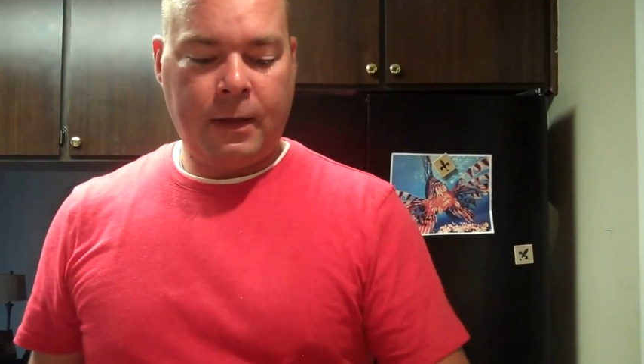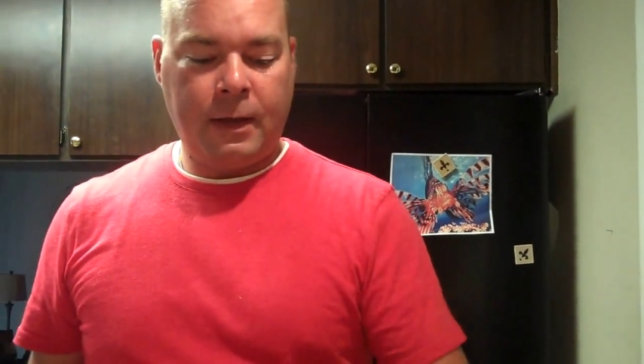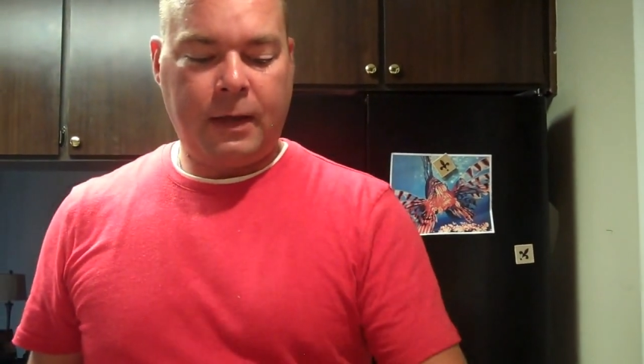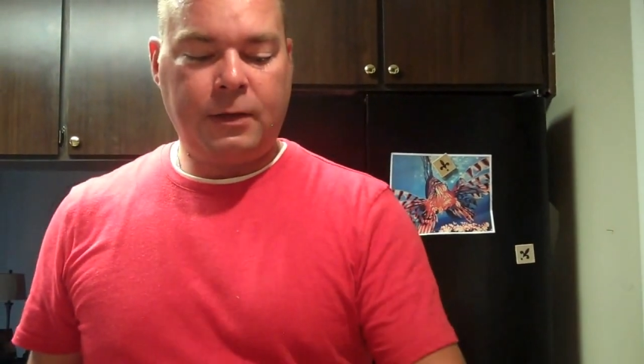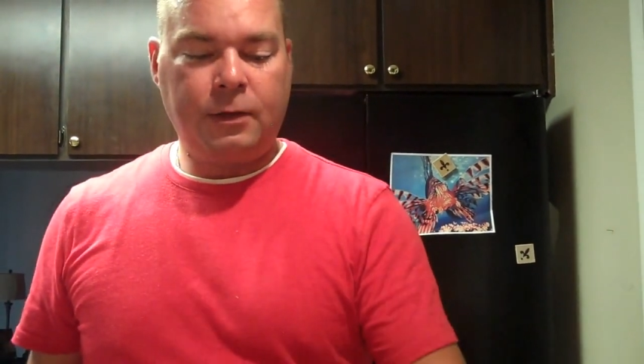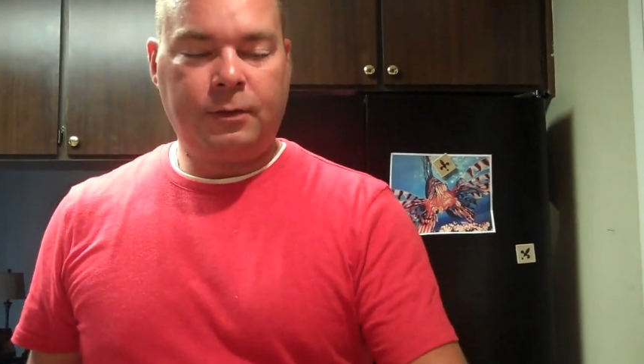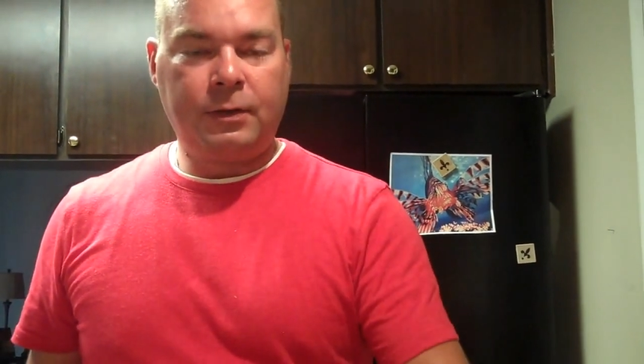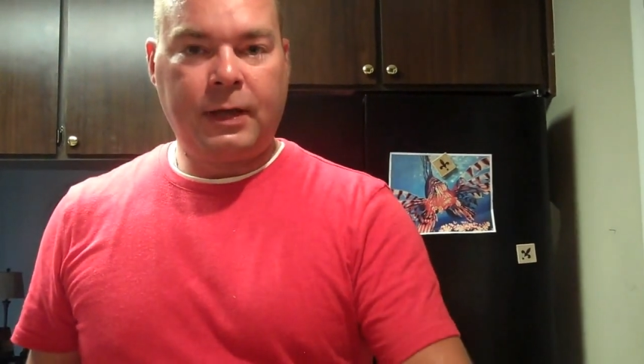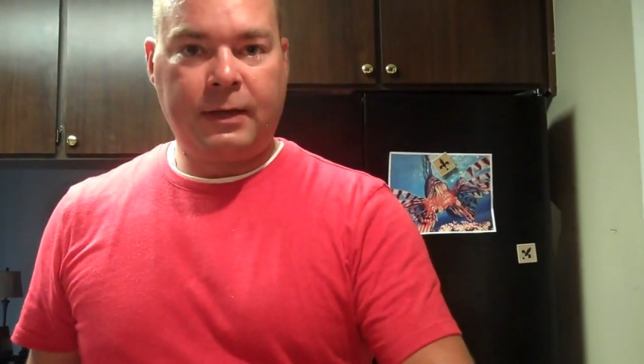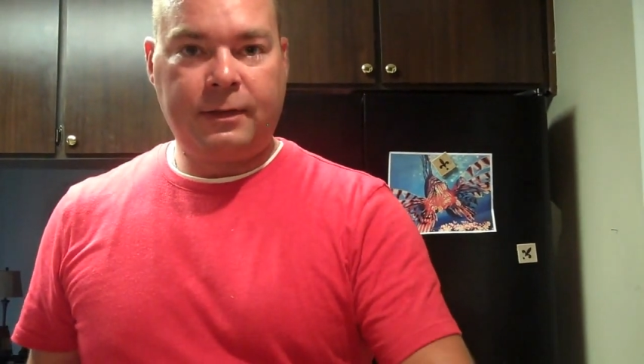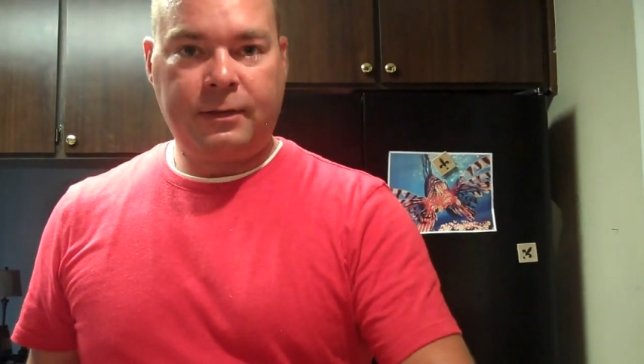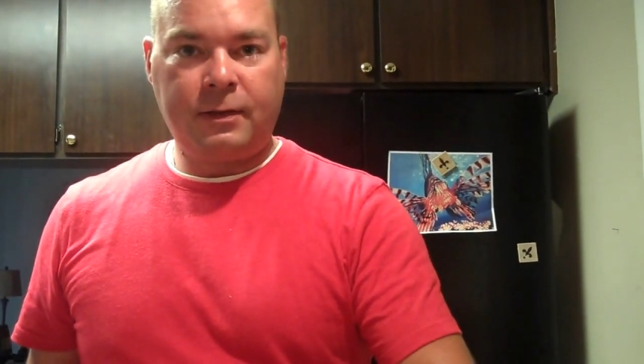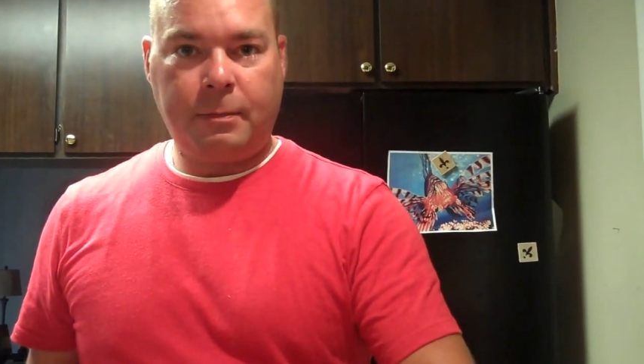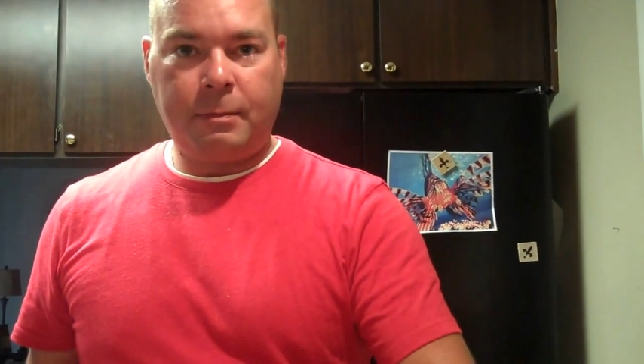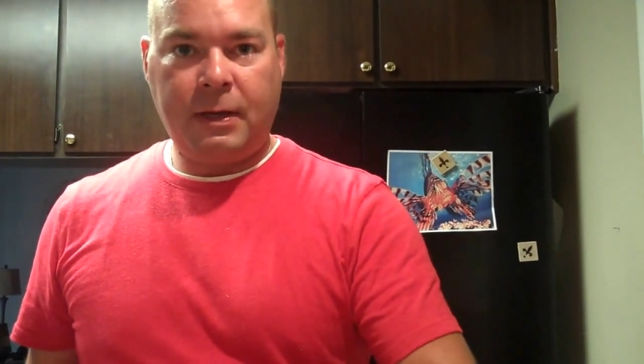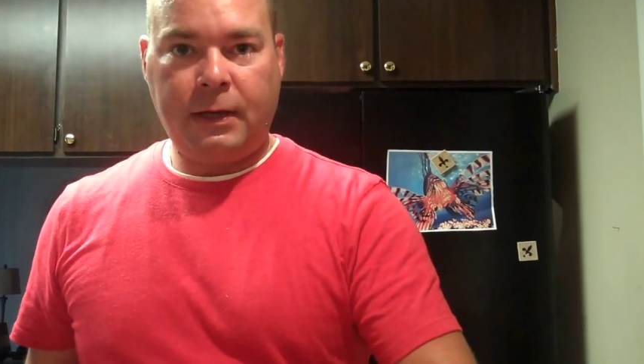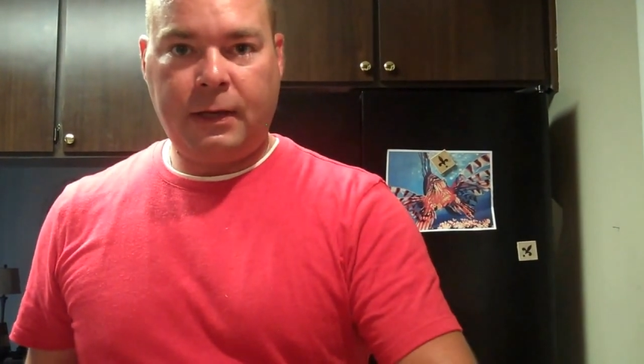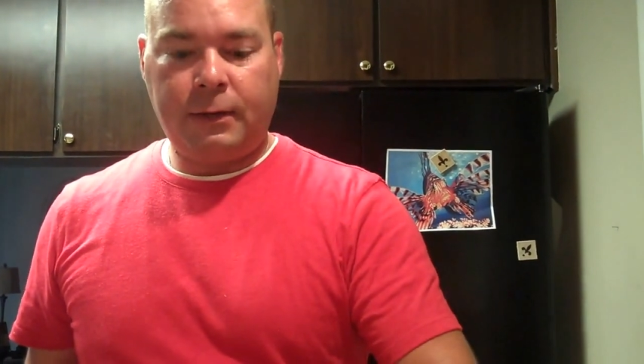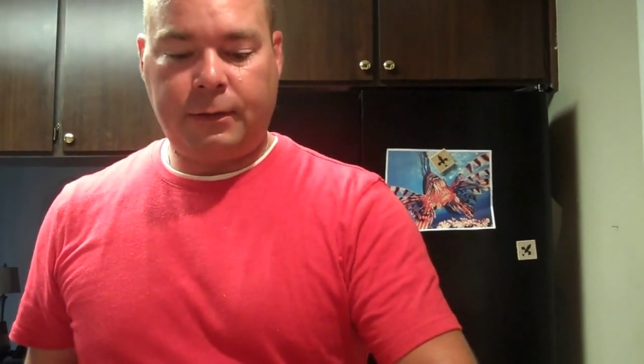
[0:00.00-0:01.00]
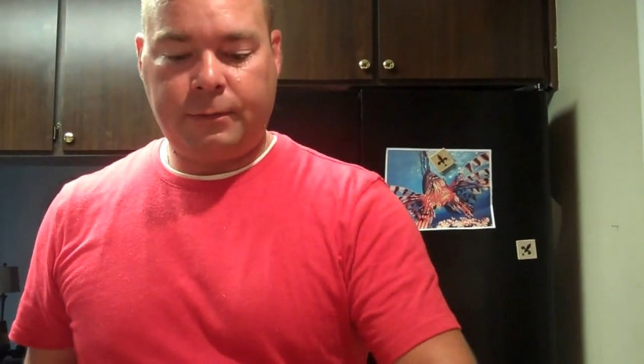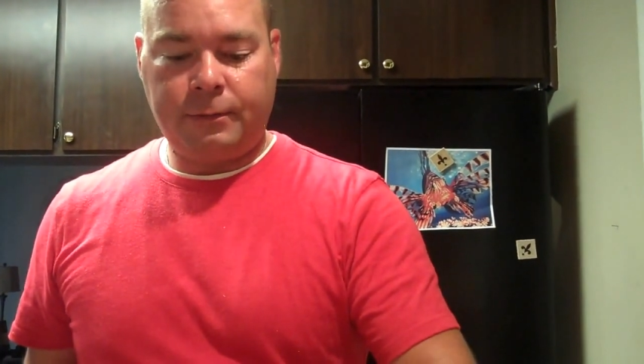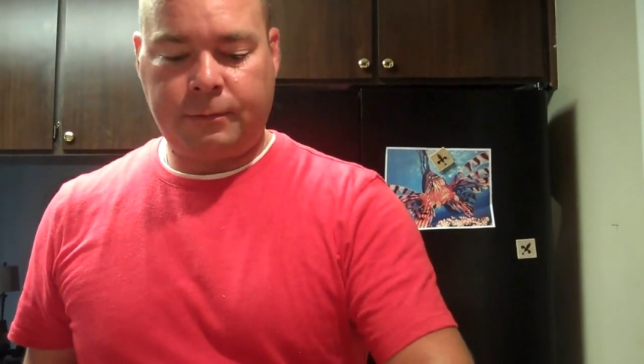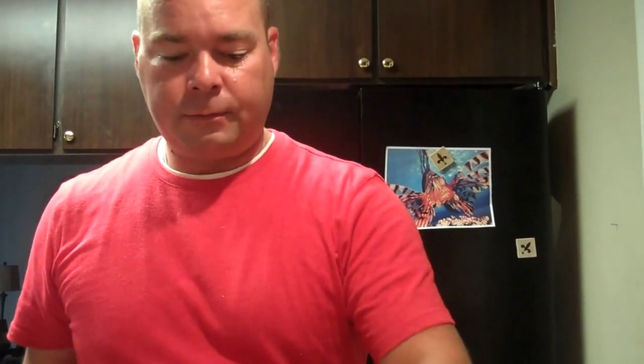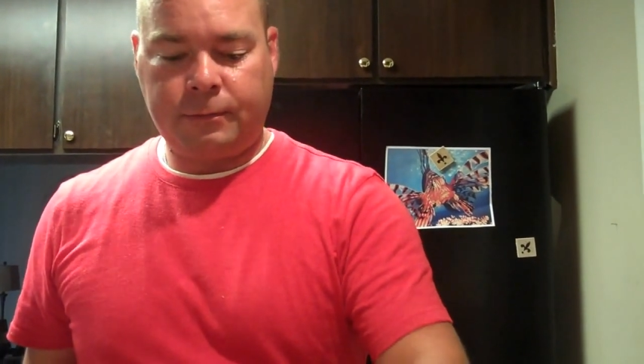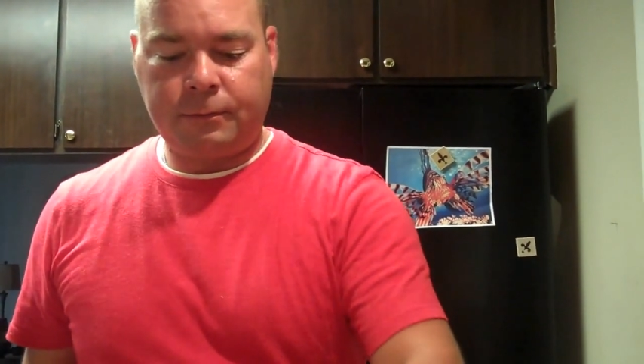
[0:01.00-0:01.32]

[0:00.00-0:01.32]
And you taste the bean.